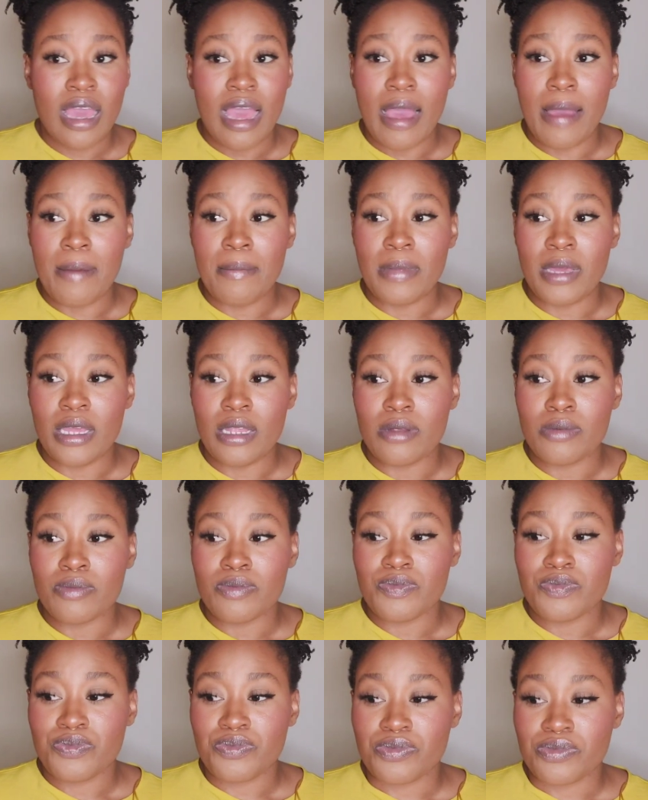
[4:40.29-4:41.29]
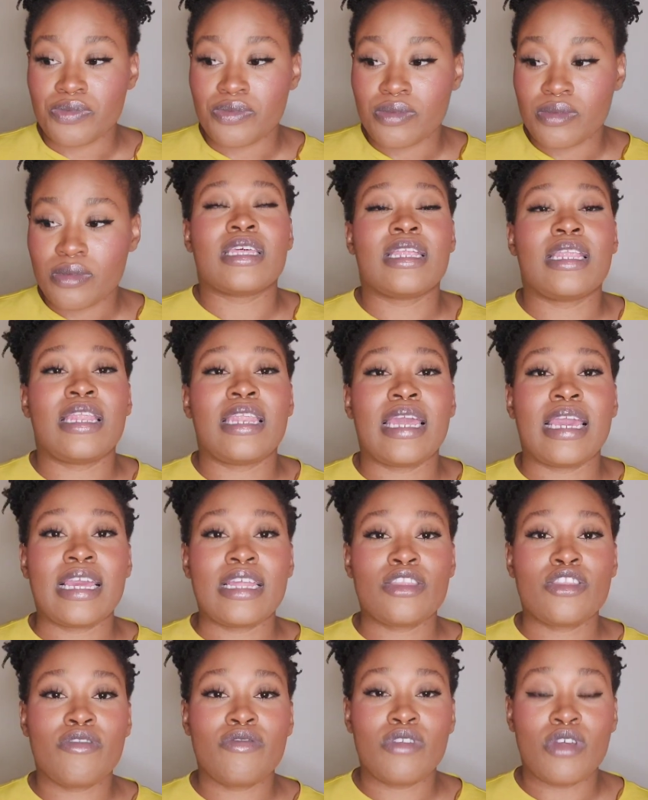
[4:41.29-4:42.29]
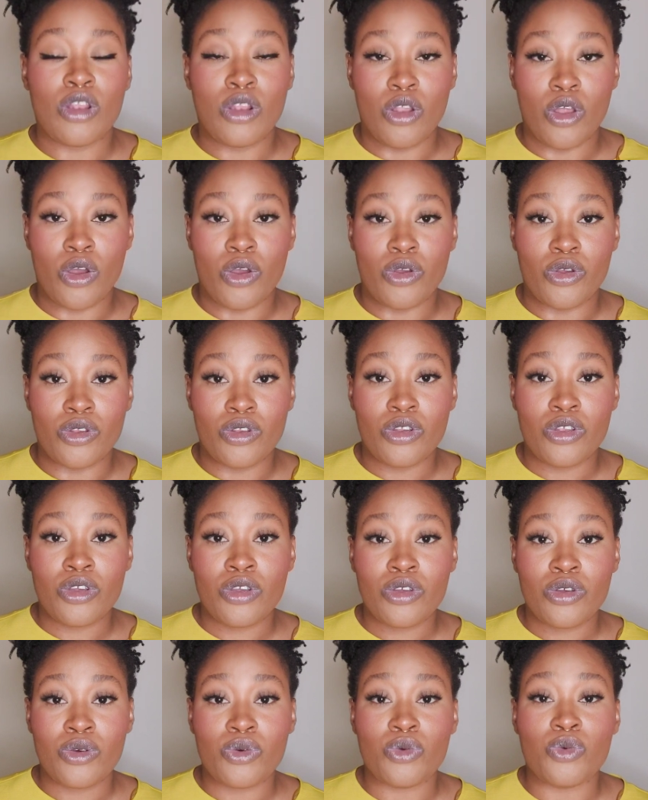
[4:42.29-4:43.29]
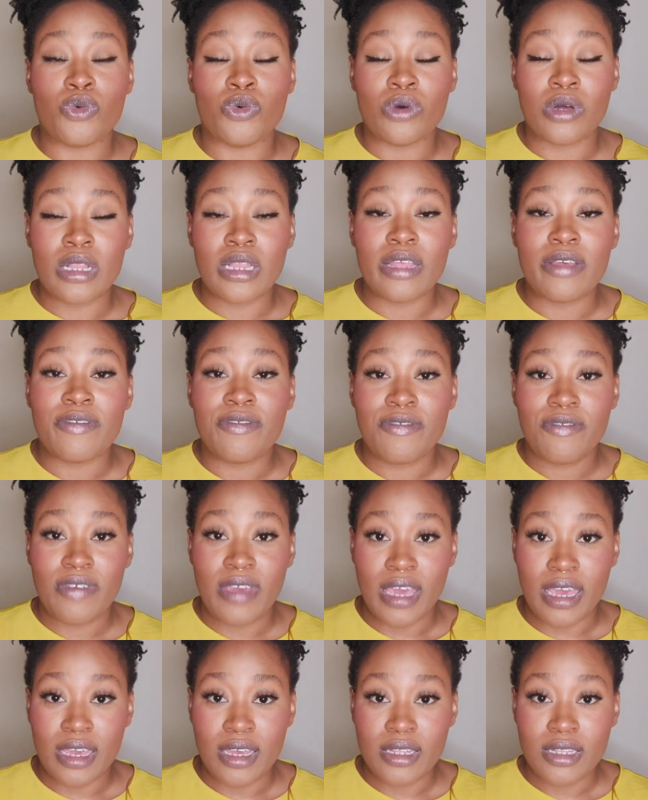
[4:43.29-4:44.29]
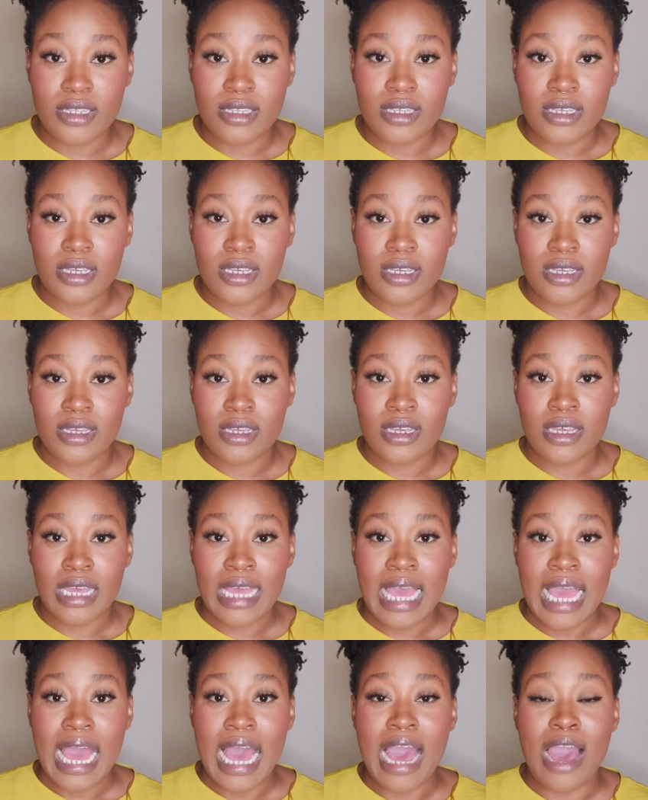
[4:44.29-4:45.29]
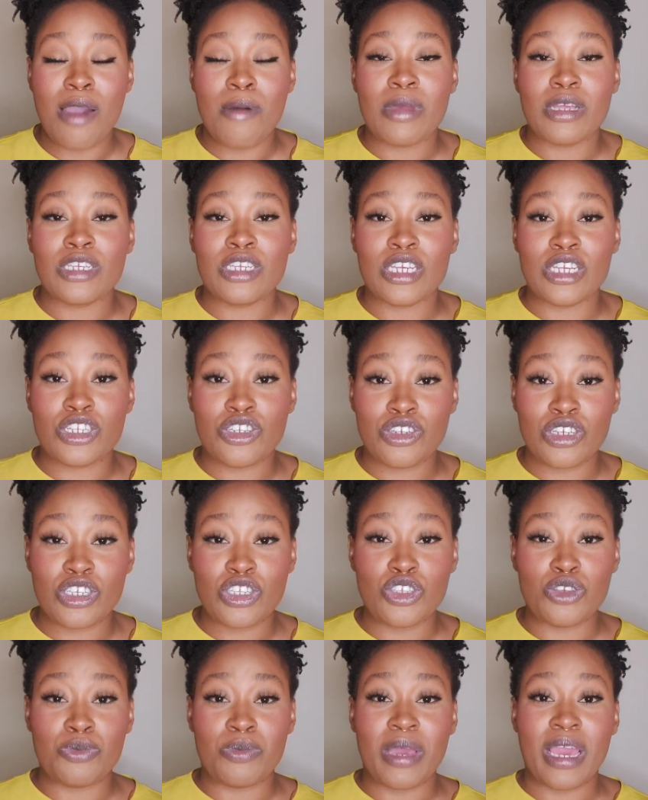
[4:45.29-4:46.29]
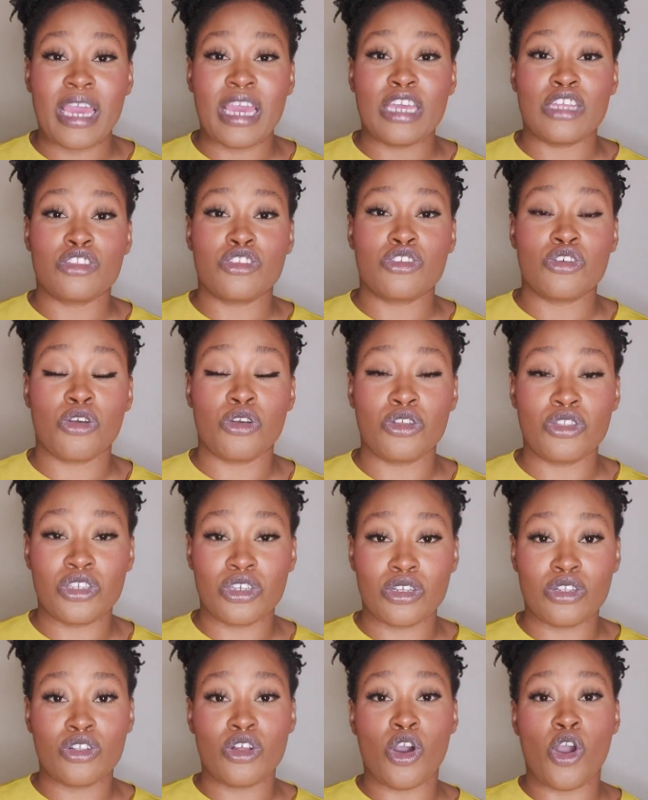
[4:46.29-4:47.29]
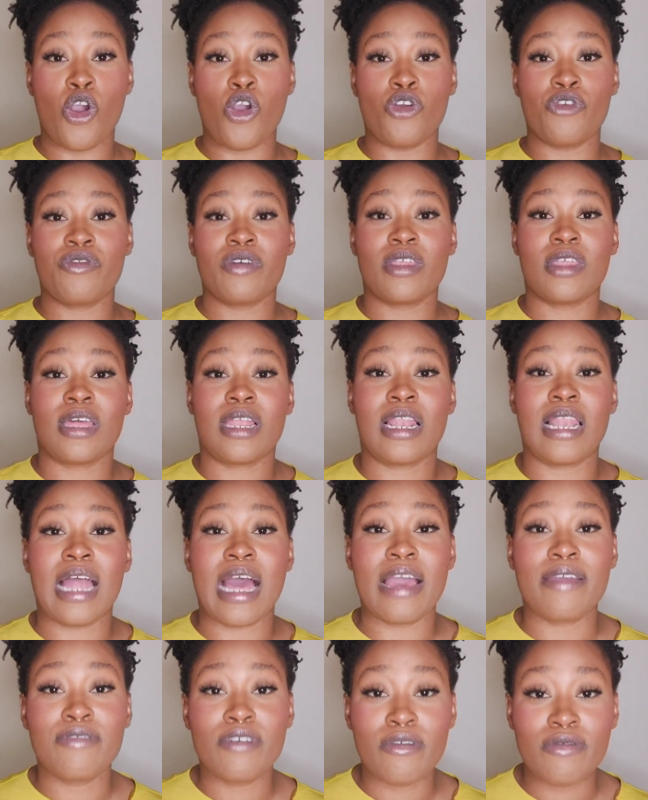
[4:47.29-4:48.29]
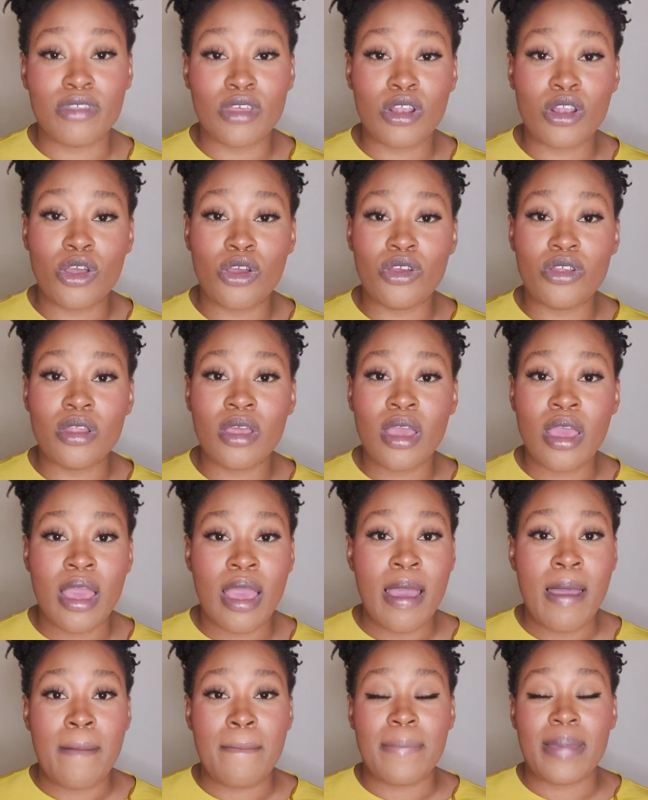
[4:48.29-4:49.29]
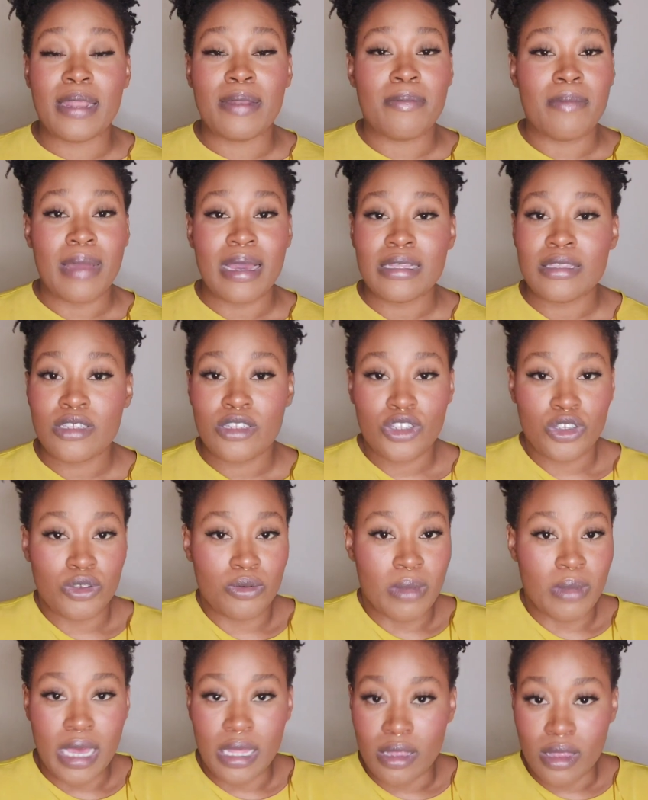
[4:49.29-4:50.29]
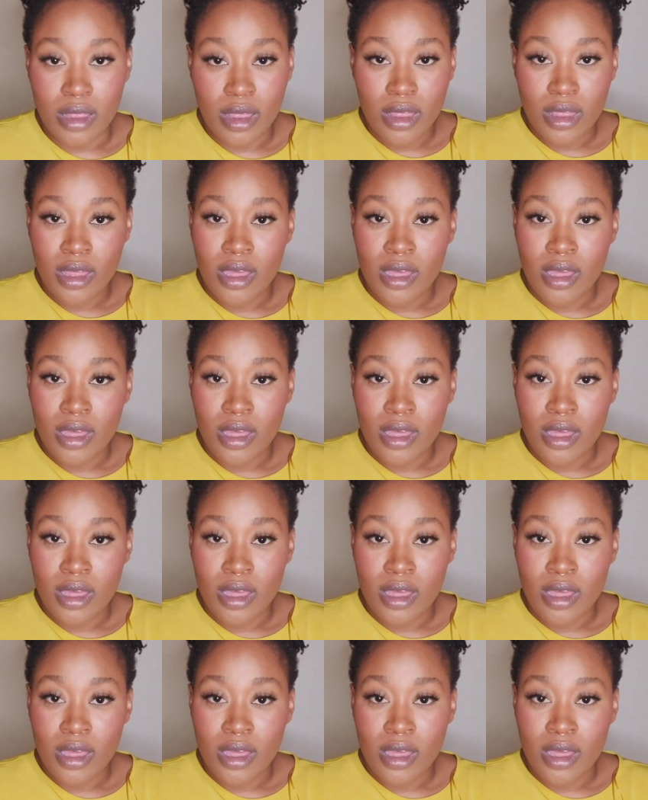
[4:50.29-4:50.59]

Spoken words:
I mean, the length of the loan will affect how much interest you pay in total over the life of the loan, but month to month,